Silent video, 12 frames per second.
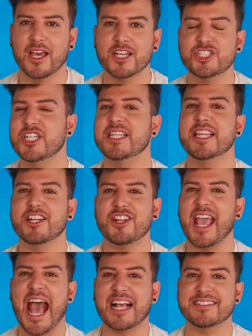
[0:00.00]
She
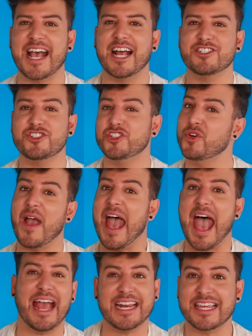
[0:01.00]
literally hasn't had to do
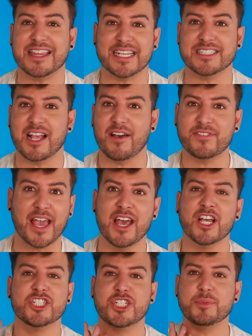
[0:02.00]
anything tough yet.
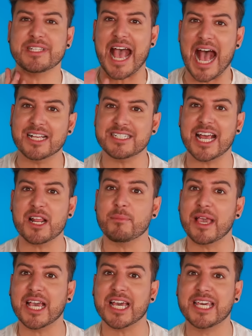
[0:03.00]
She was asked how to
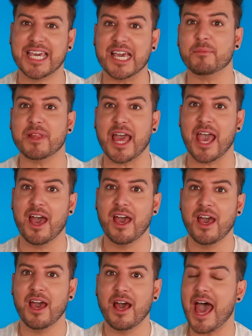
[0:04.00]
make a gimlet,
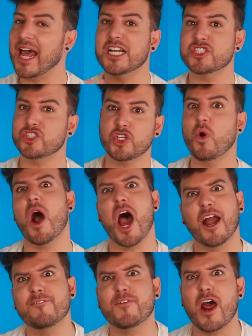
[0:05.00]
and it's too
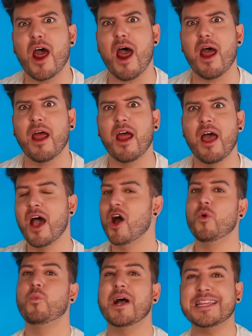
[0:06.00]
hard for her.
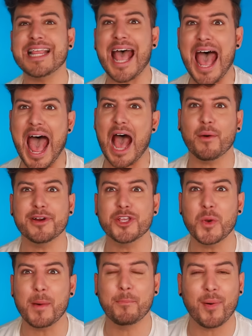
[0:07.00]
What the hell? How are
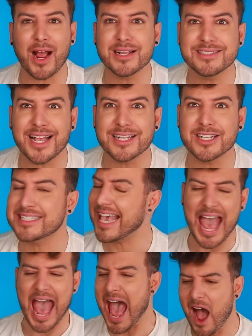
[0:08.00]
you a bartender?
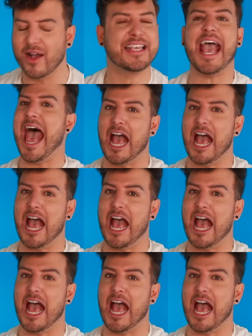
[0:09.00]
Get out.